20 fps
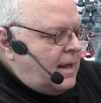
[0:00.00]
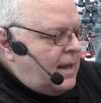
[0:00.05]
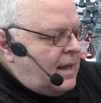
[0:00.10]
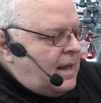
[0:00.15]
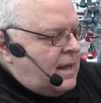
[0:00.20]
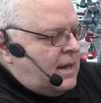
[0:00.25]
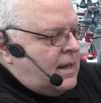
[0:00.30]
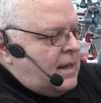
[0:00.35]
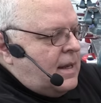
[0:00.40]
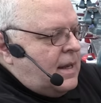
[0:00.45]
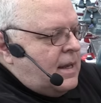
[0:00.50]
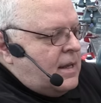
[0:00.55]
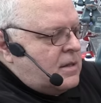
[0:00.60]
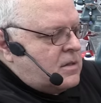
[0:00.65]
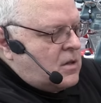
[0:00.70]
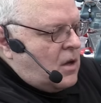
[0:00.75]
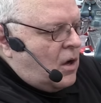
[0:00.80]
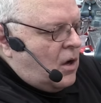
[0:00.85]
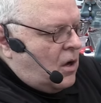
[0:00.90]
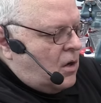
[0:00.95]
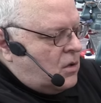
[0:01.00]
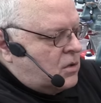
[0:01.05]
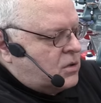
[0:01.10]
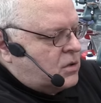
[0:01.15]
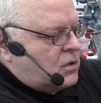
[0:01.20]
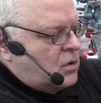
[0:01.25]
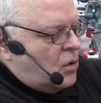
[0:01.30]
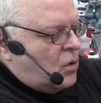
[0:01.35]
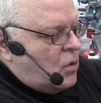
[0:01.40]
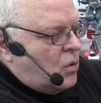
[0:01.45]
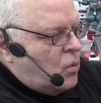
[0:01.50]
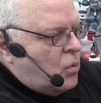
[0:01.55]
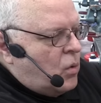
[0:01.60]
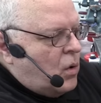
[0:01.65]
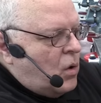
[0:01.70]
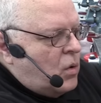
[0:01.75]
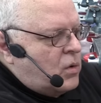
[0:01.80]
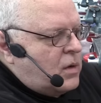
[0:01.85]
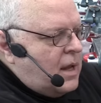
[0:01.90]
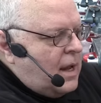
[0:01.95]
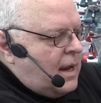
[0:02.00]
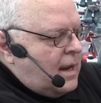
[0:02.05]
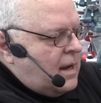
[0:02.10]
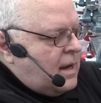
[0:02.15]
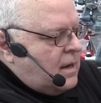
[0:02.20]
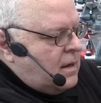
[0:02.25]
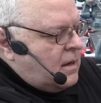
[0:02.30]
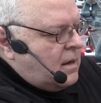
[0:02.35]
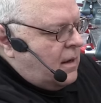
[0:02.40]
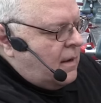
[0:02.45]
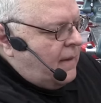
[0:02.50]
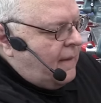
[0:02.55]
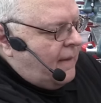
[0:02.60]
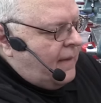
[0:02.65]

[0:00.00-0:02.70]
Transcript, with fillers: it is also rotating